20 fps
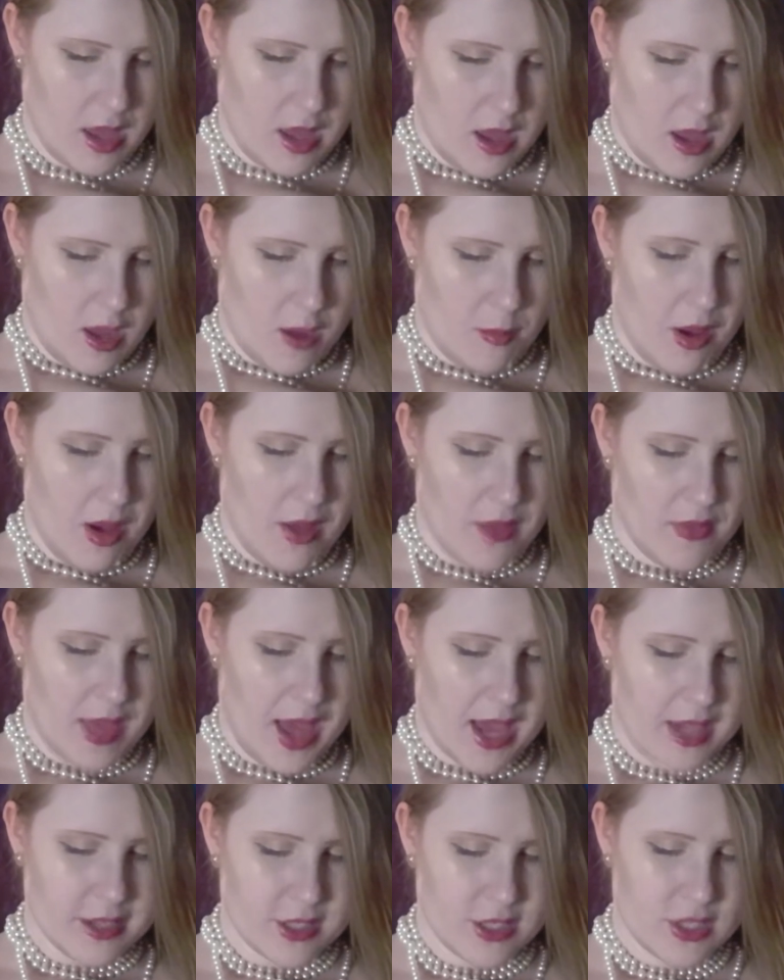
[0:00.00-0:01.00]
Upon
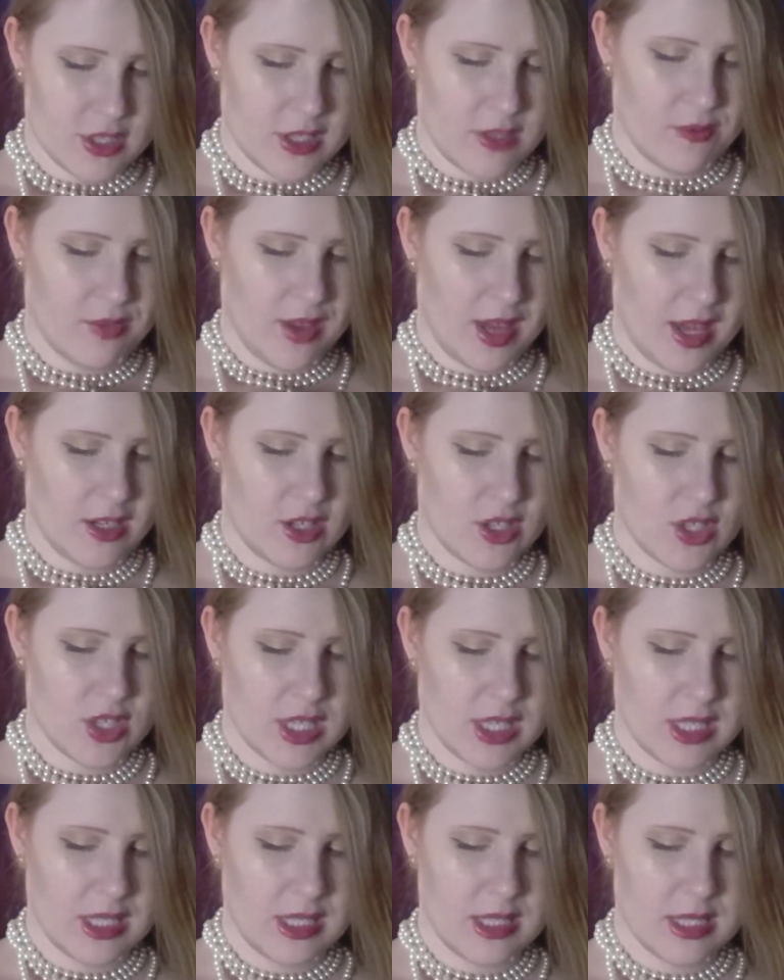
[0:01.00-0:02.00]
that she vanished
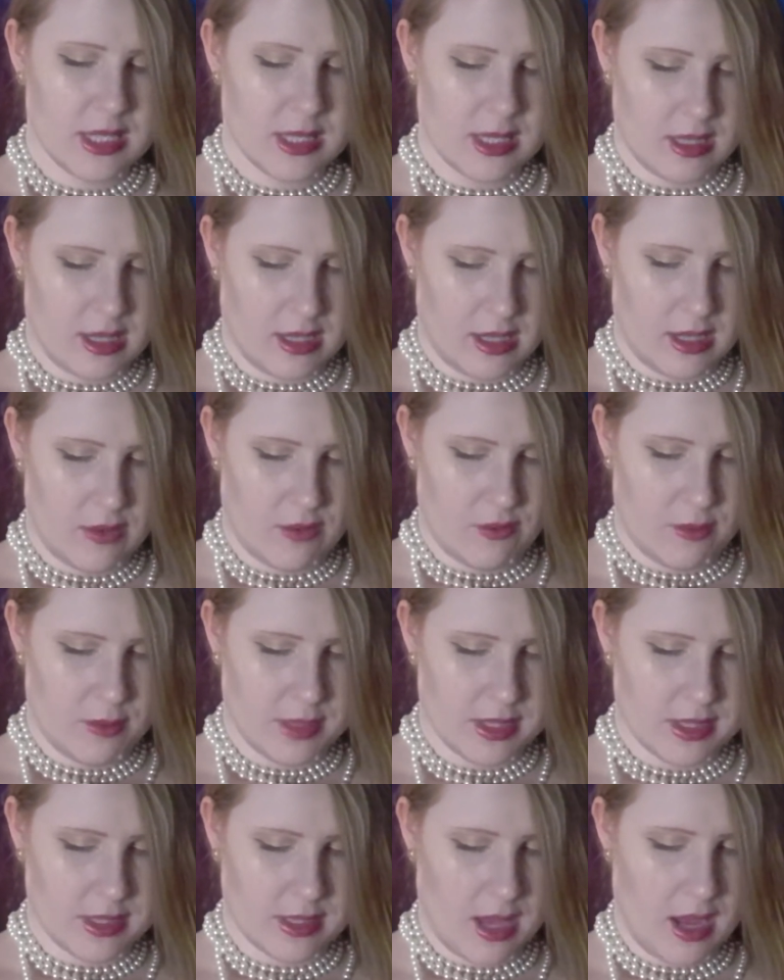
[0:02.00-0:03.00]
instantly from the
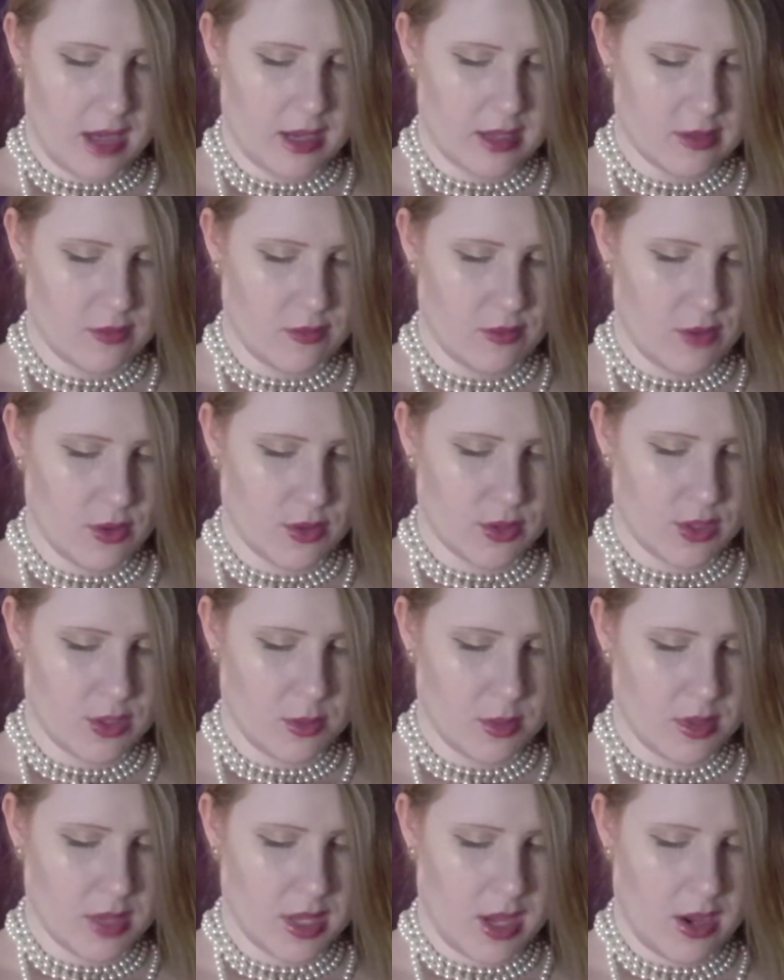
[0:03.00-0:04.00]
sight of those who
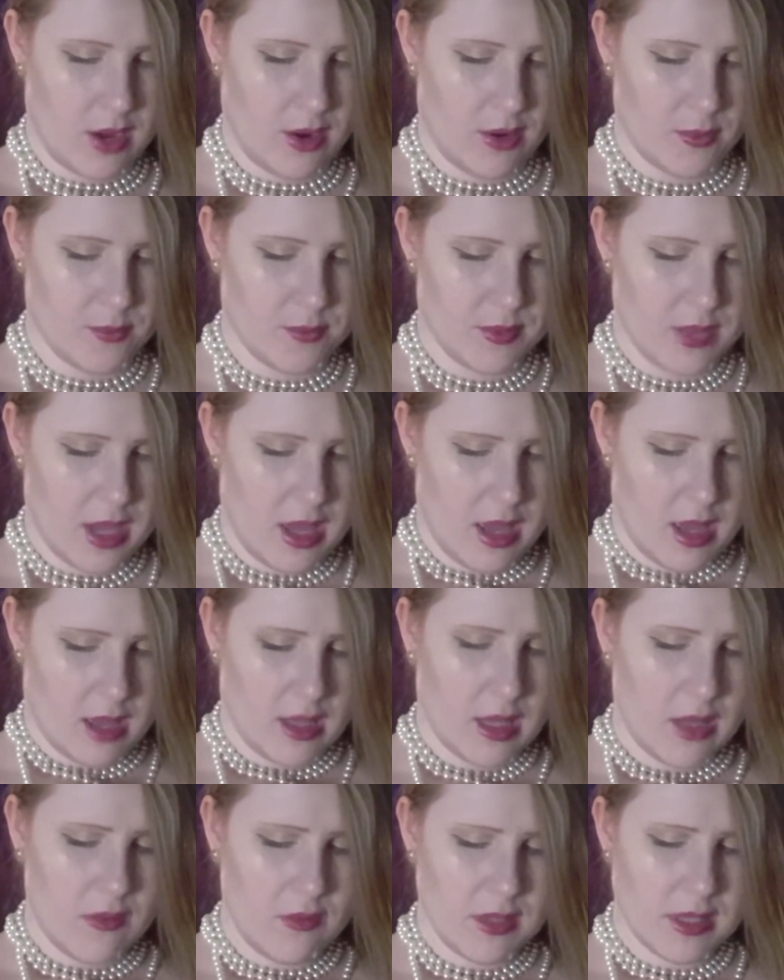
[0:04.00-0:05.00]
were there,
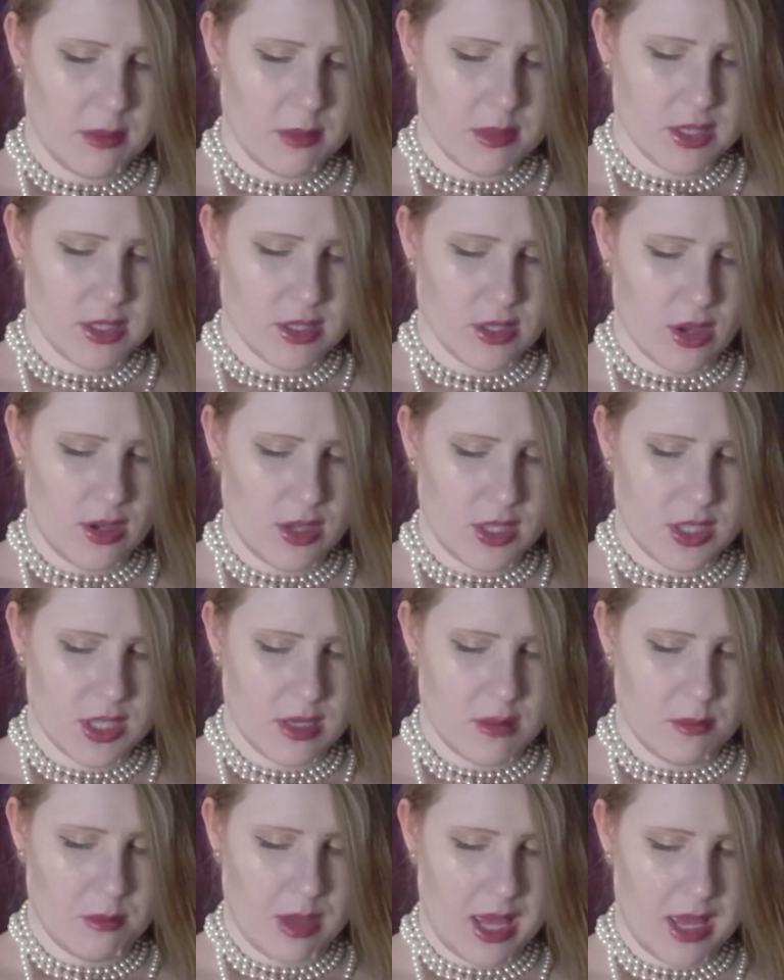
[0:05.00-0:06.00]
leaving them astonished and
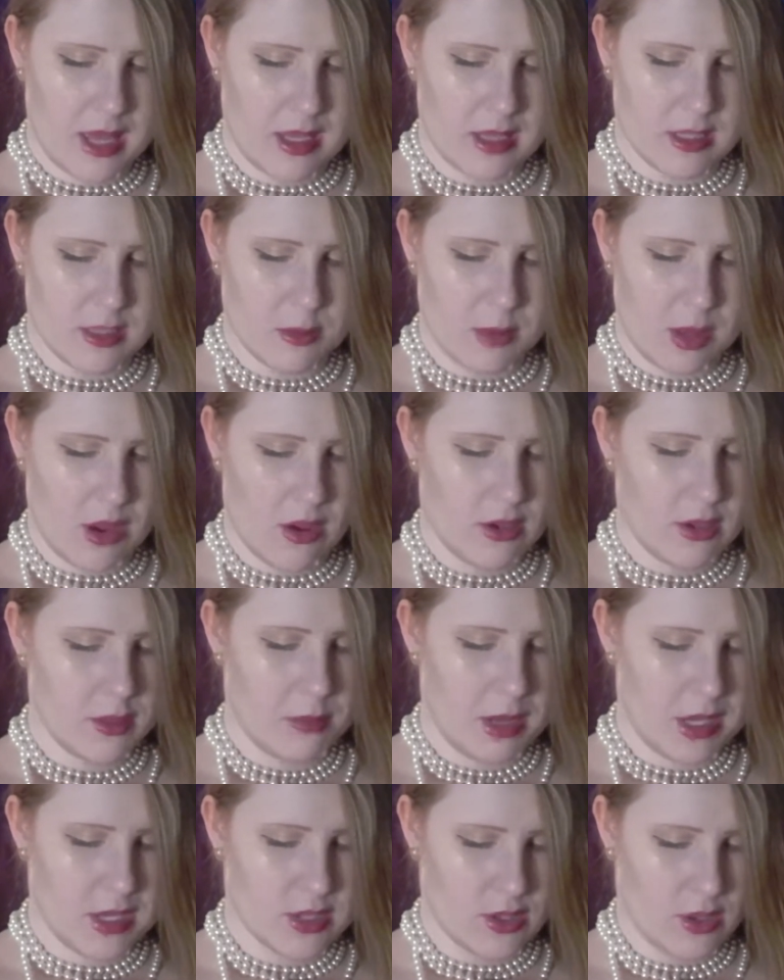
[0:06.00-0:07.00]
amazed beyond
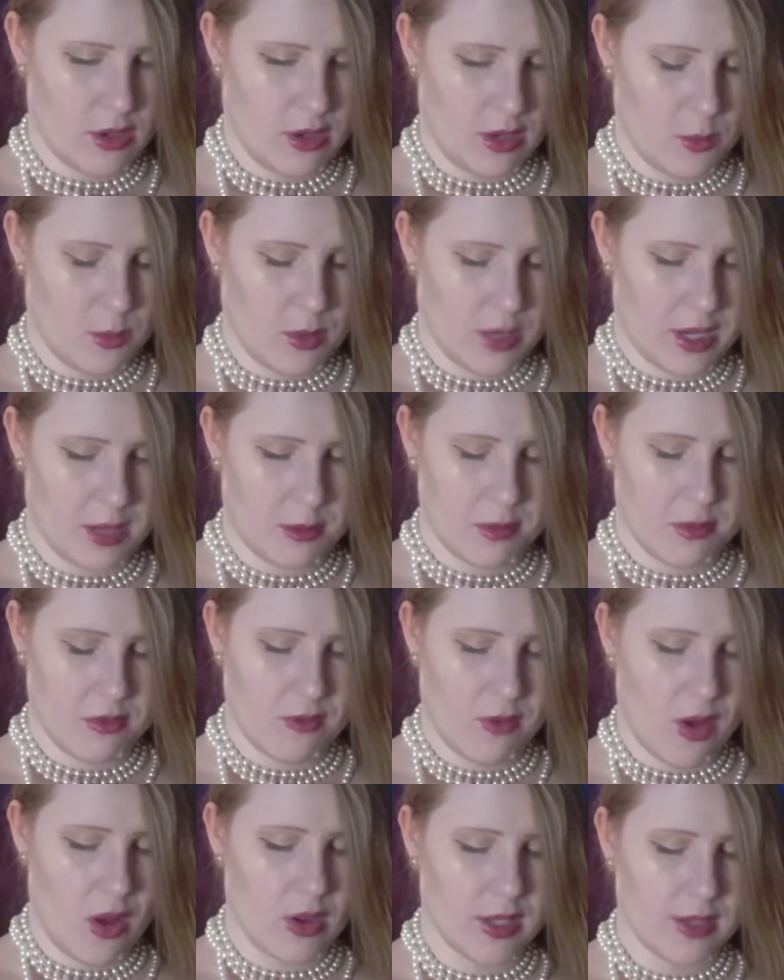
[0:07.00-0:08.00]
measure at what had
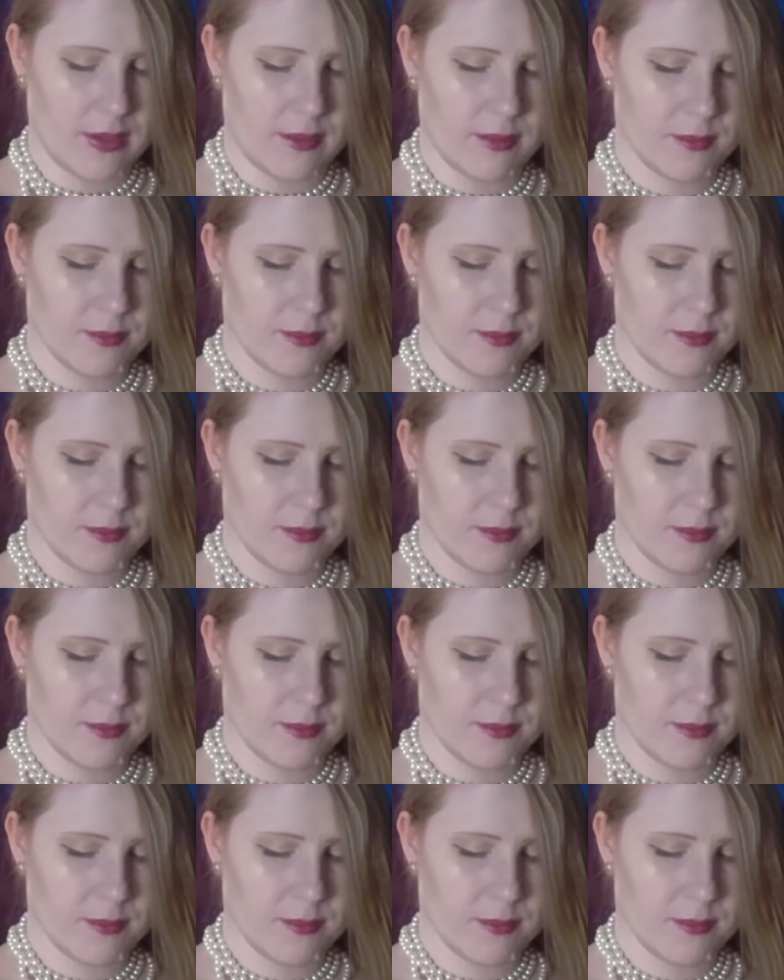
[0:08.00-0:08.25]
befallen.